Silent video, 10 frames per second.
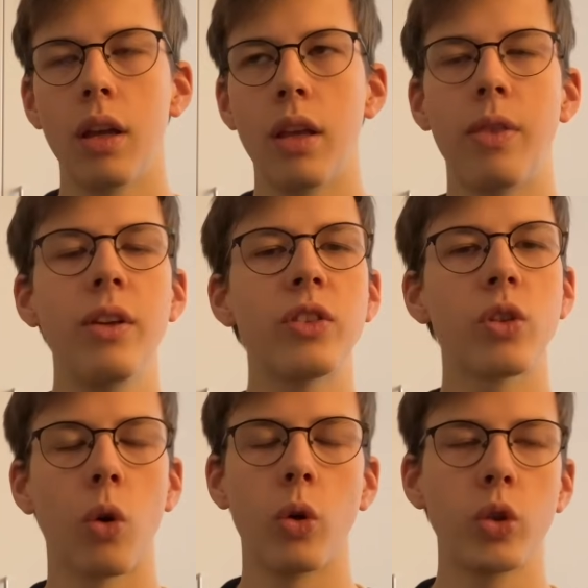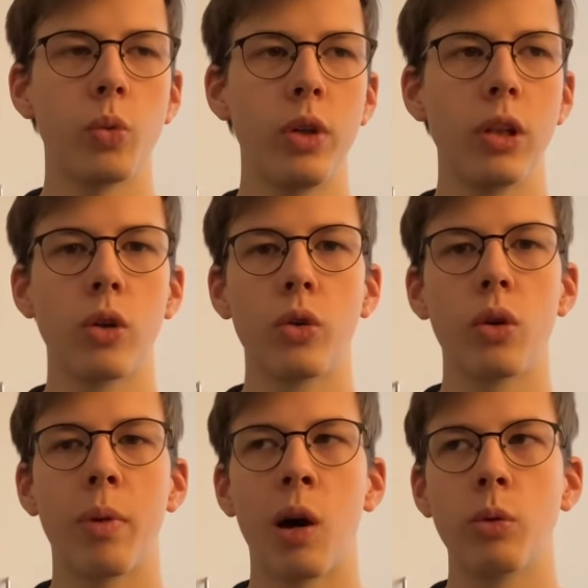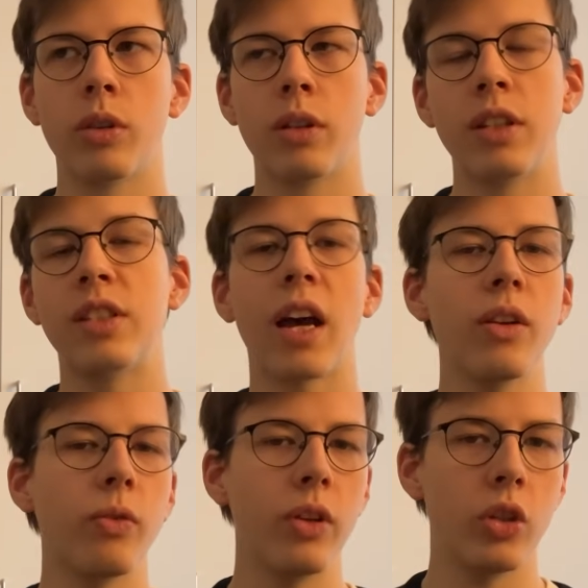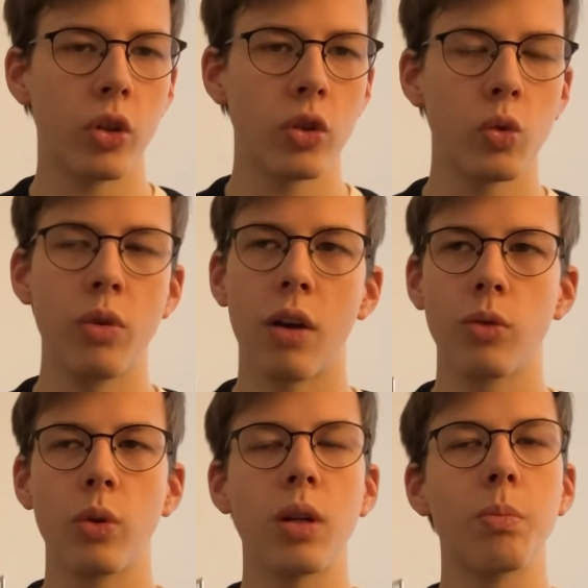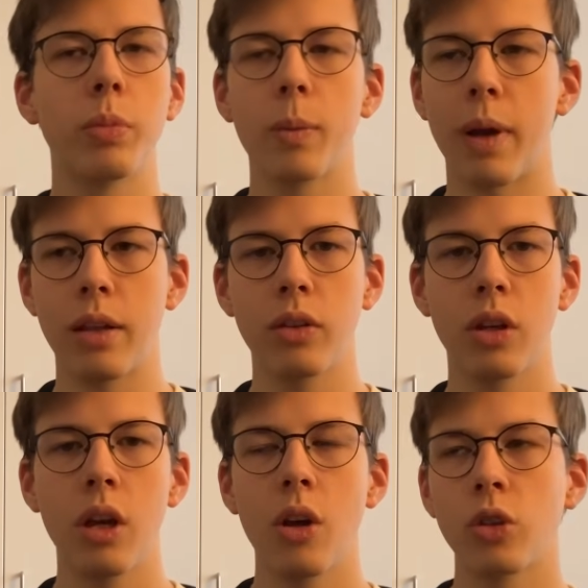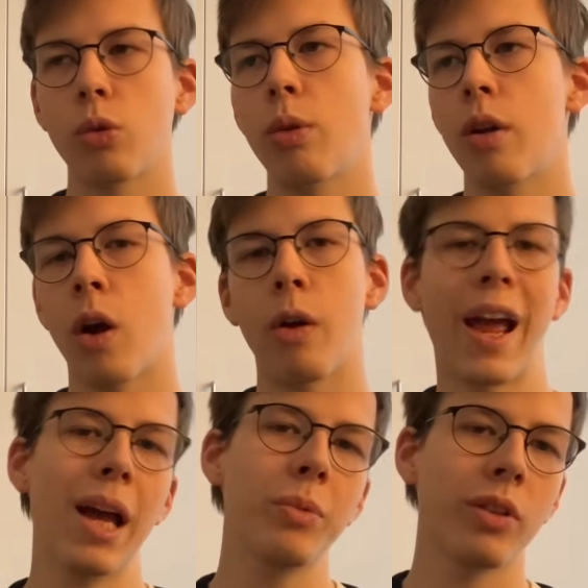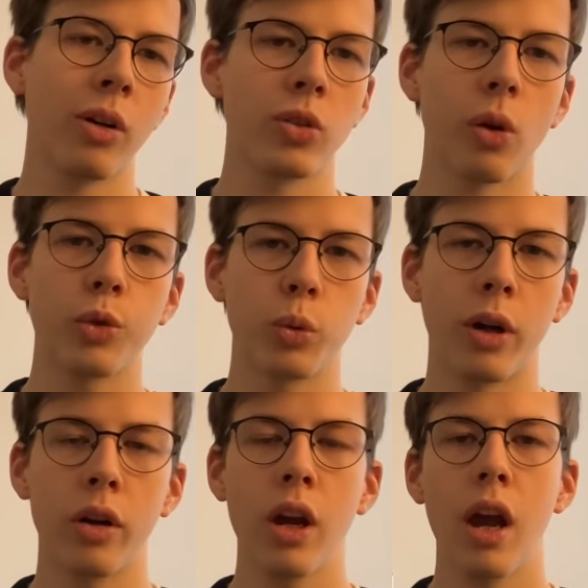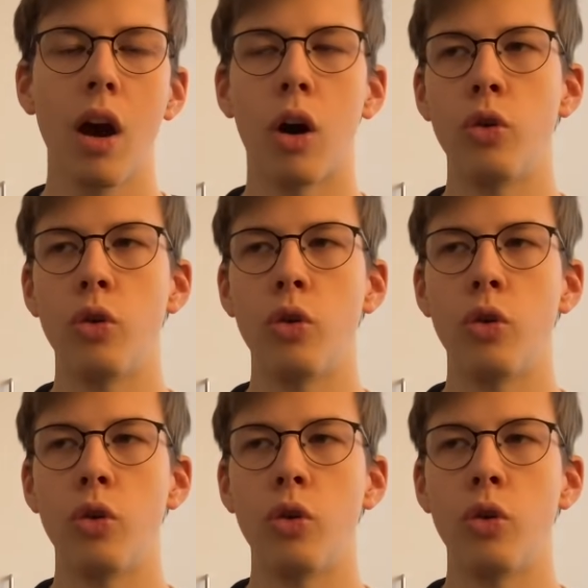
In this course, we learned about design features we have to implement so that our apps, our software, are